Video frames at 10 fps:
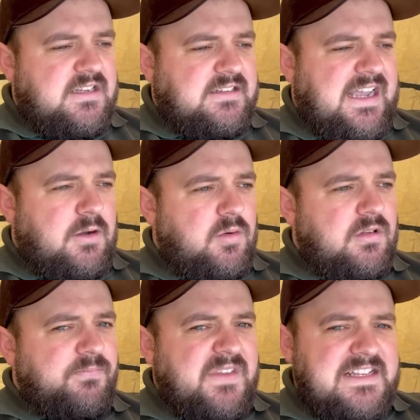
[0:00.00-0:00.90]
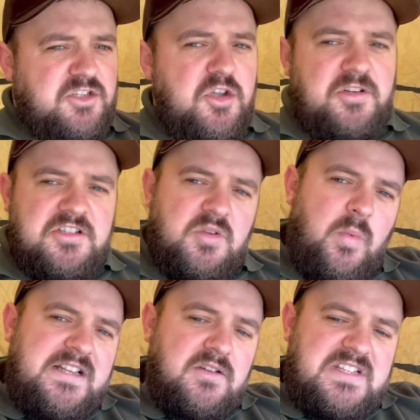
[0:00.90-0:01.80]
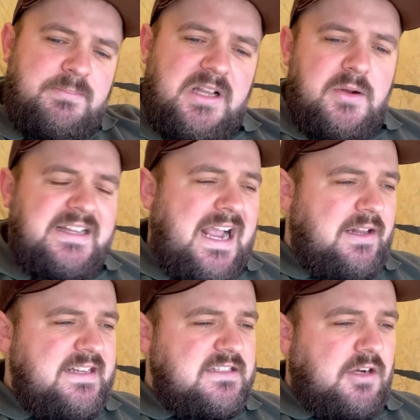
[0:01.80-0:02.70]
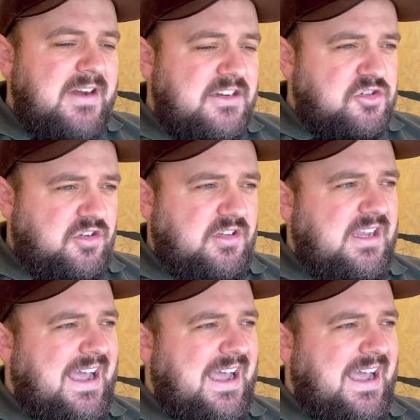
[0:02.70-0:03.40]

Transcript: Now, it's good because the wind's obviously blowing down in this direction.